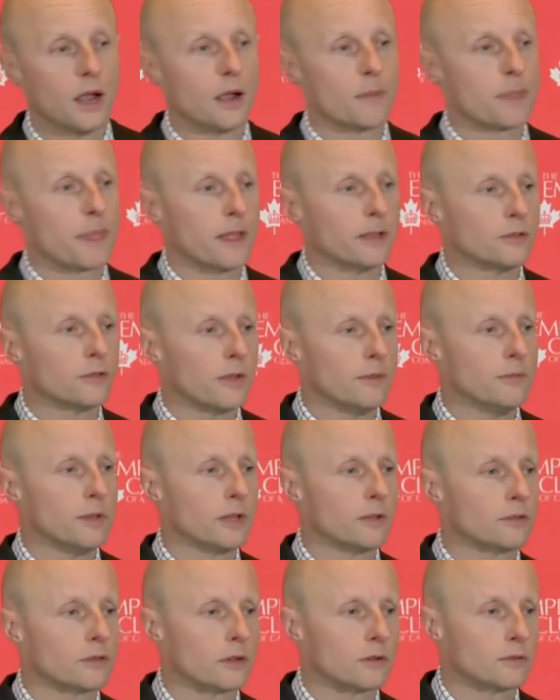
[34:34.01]
Um, and some
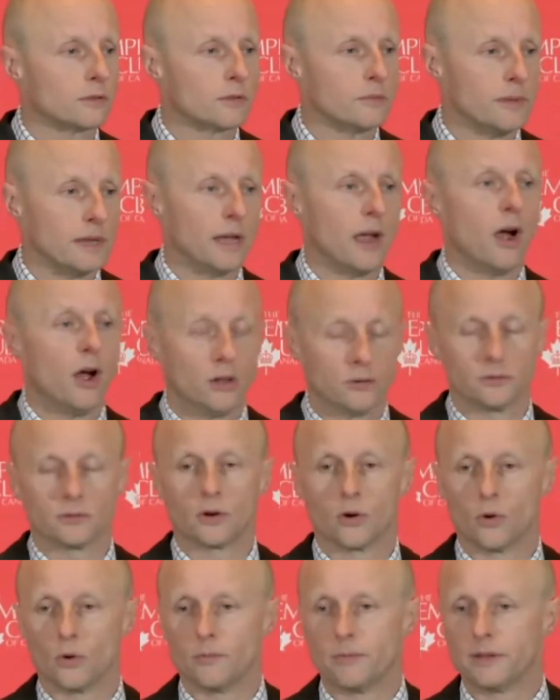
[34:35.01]
things just to me aren't
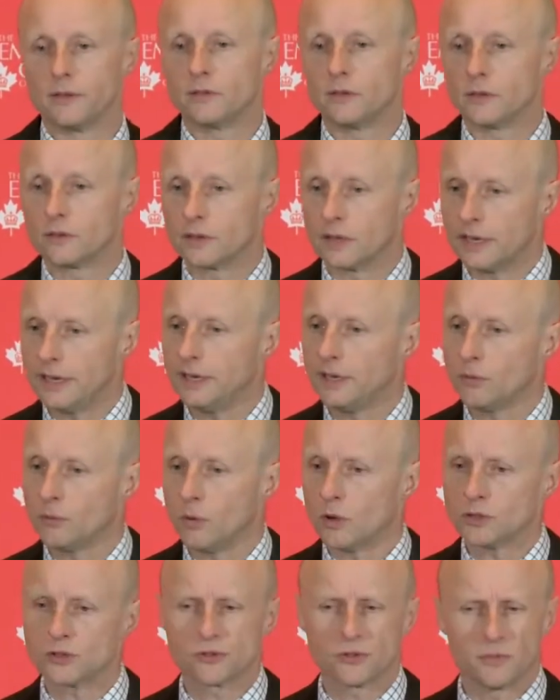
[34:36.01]
core business. Cleaning
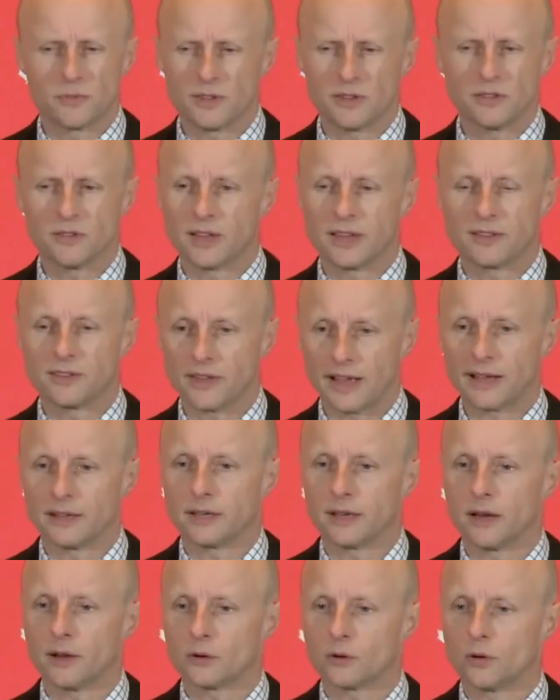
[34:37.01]
washrooms isn't
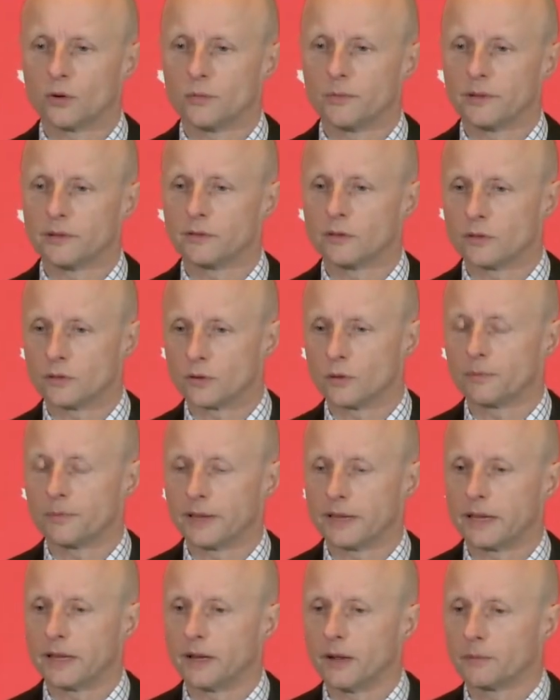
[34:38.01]
exactly our core business or
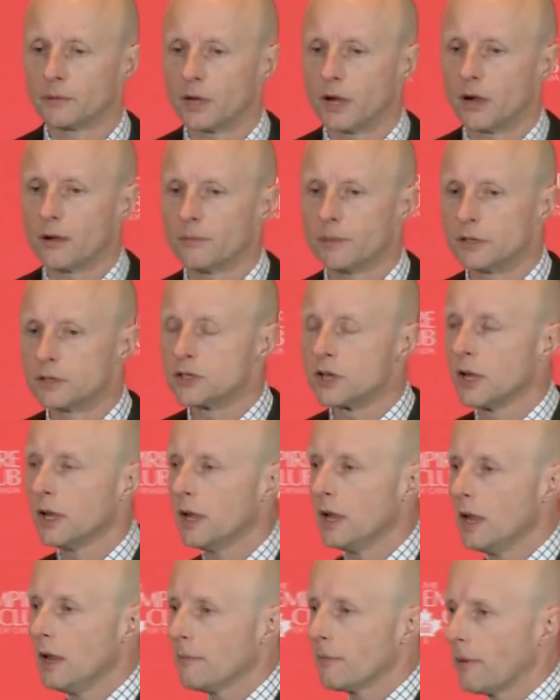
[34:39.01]
picking up garbage.
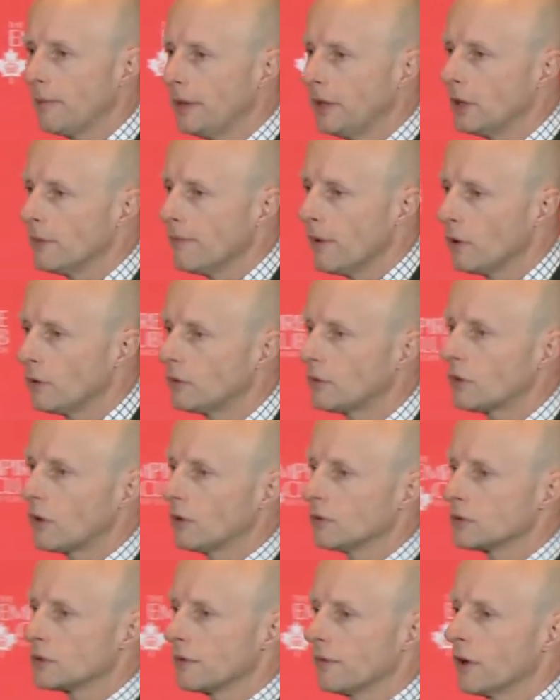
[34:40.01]
Probably the most
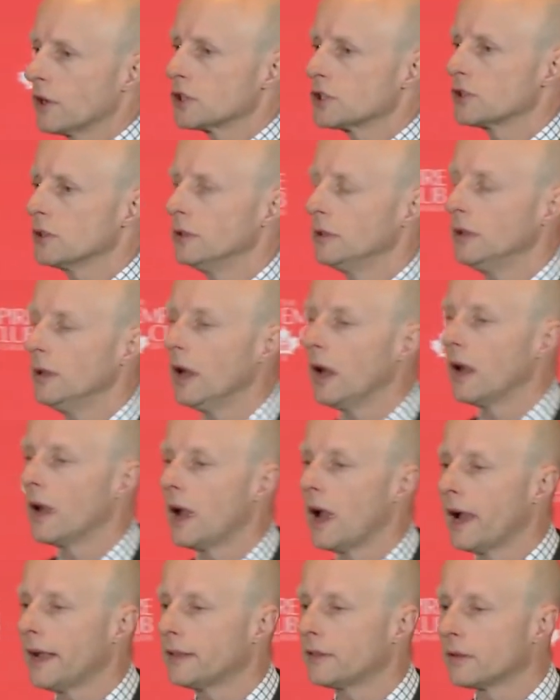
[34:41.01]
controversial uh,
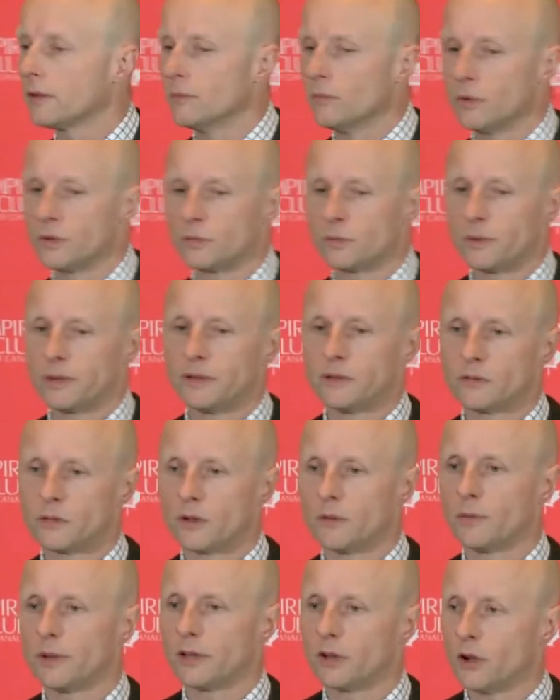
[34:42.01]
item was we,
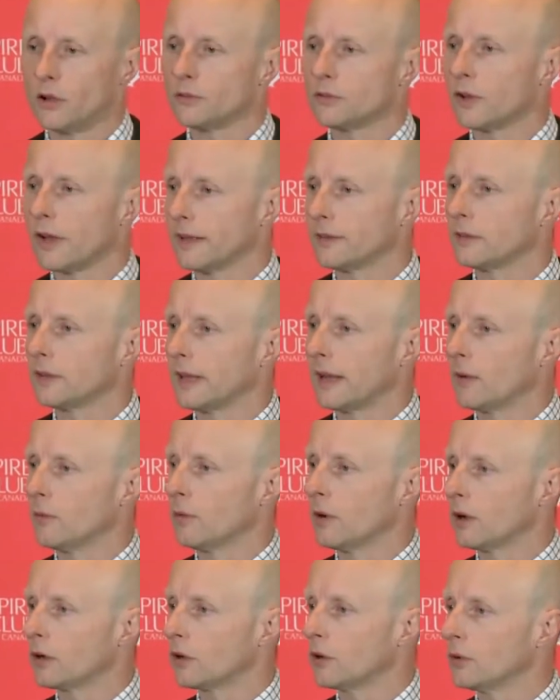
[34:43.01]
we contracted out
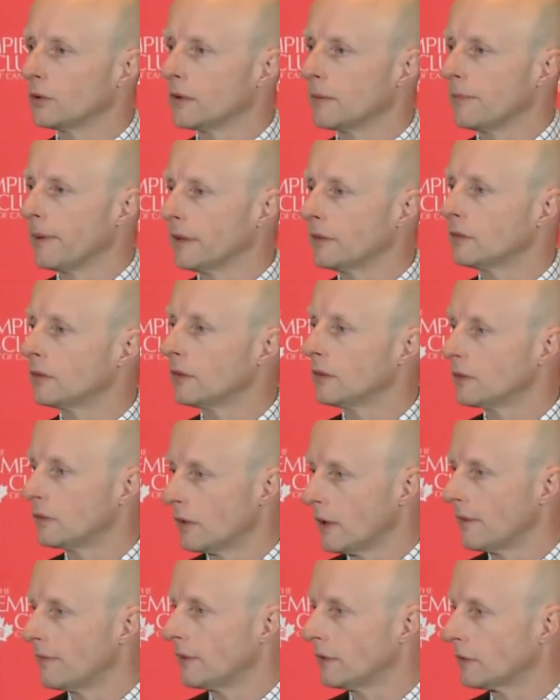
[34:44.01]
what are called the bus
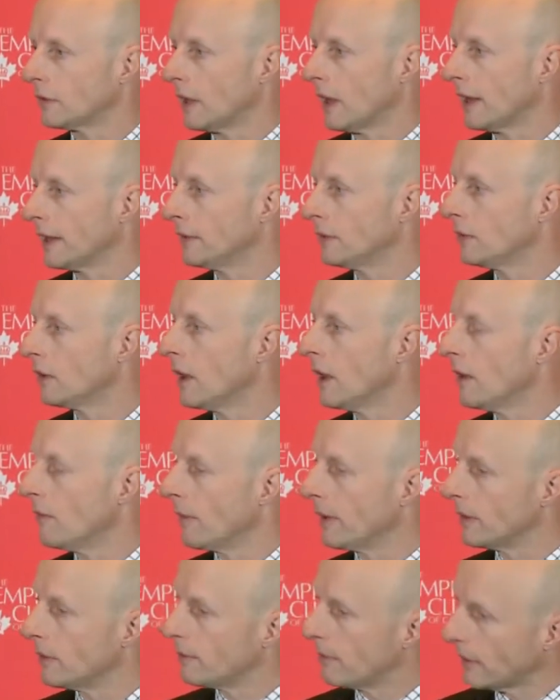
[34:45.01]
service lines,
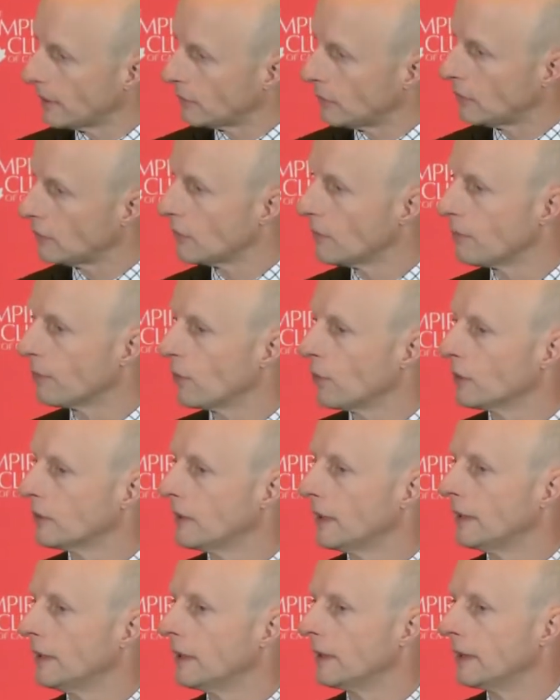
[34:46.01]
where the buses are
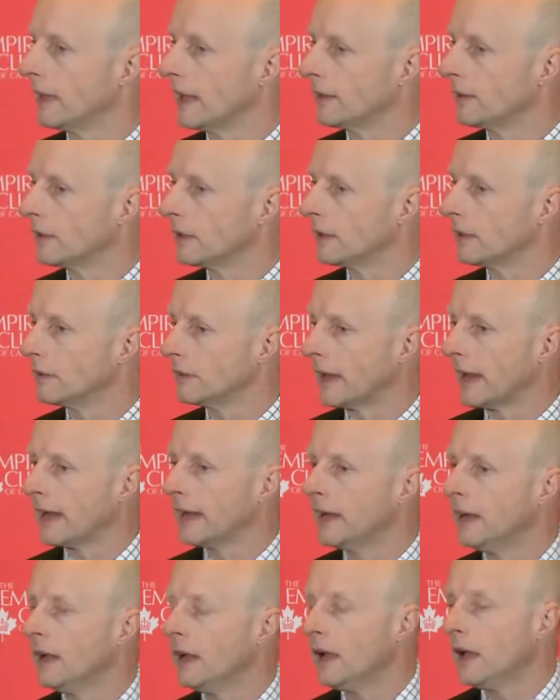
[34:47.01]
brought in at the end of the
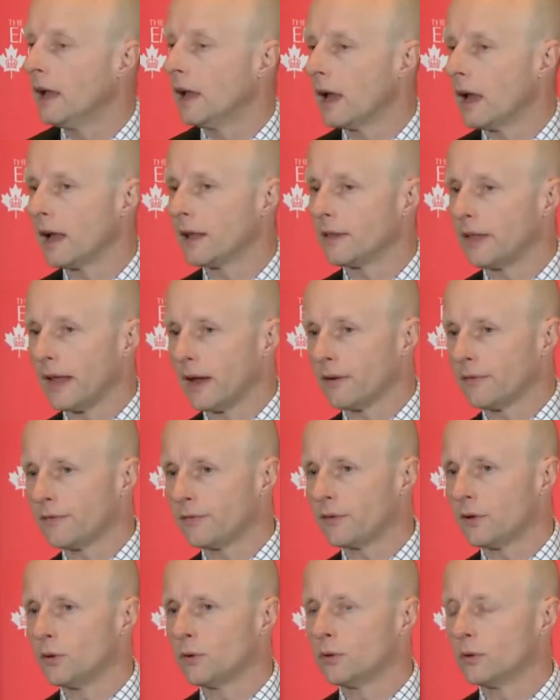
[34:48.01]
day, uh, they are
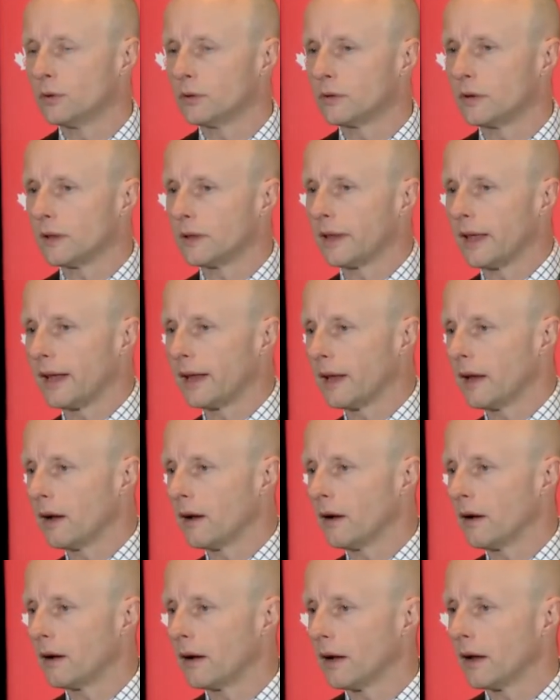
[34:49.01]
fueled, they
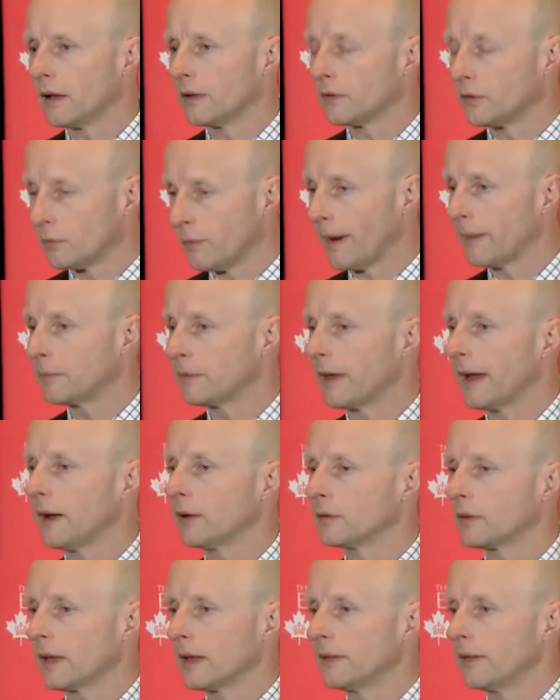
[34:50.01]
are uh, swept
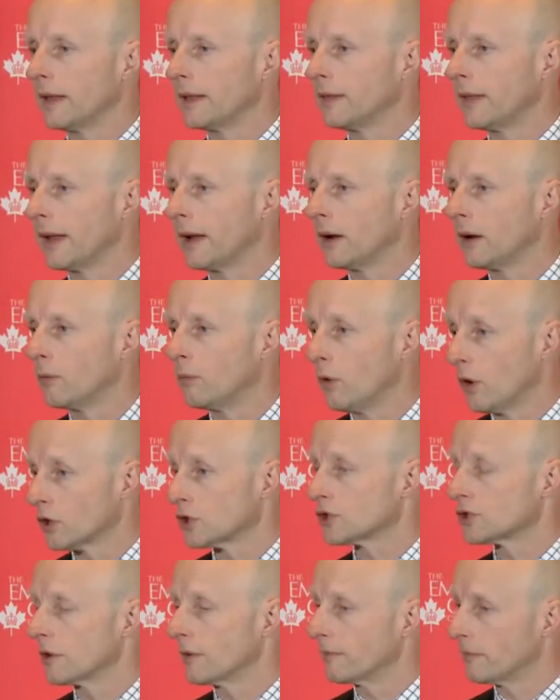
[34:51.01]
out, and then they are
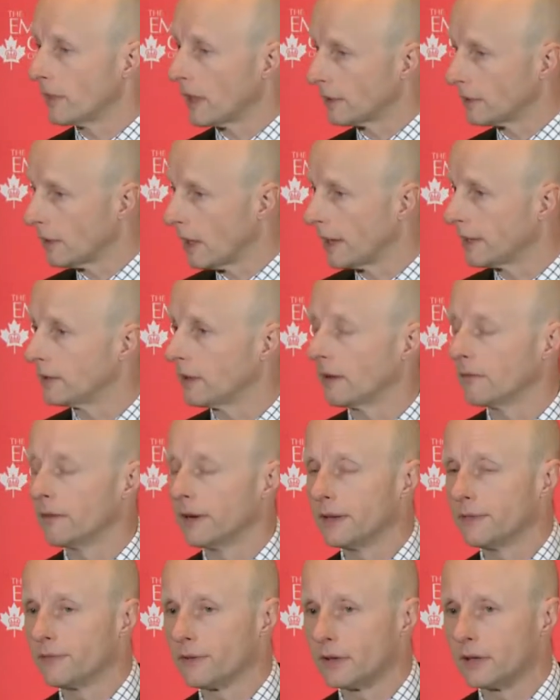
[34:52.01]
washed and, and lined up
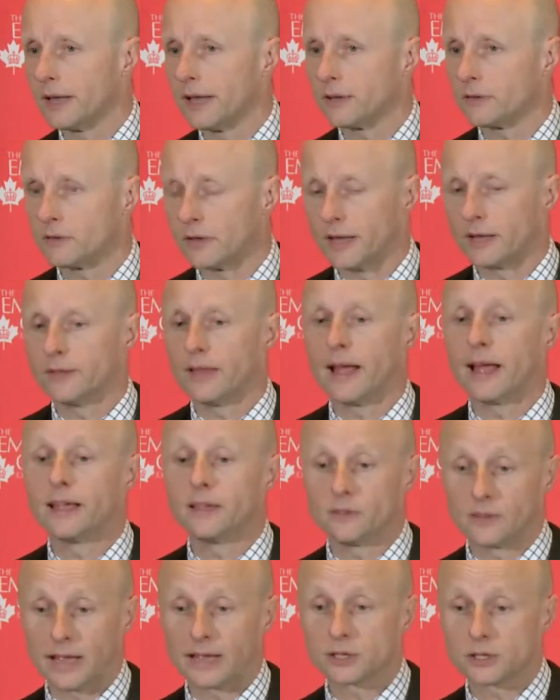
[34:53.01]
ready for the next day. And that
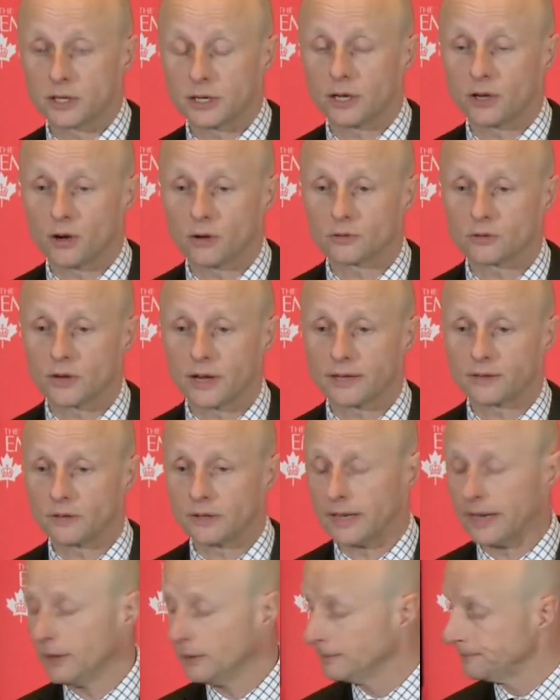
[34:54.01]
is actually
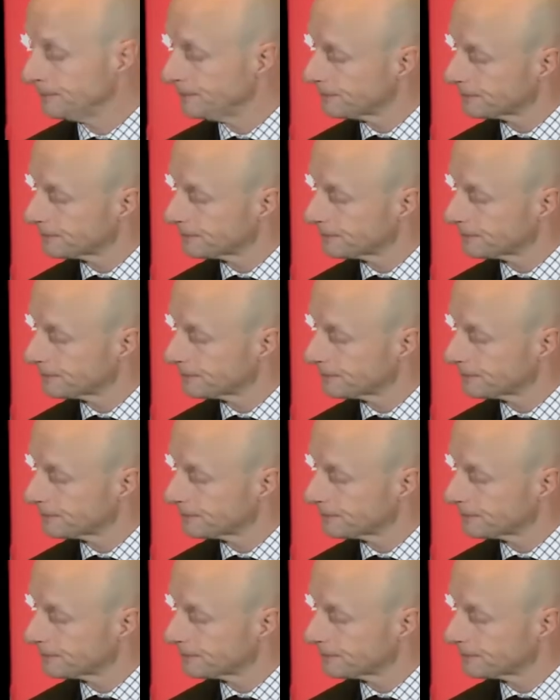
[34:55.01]
contracted out.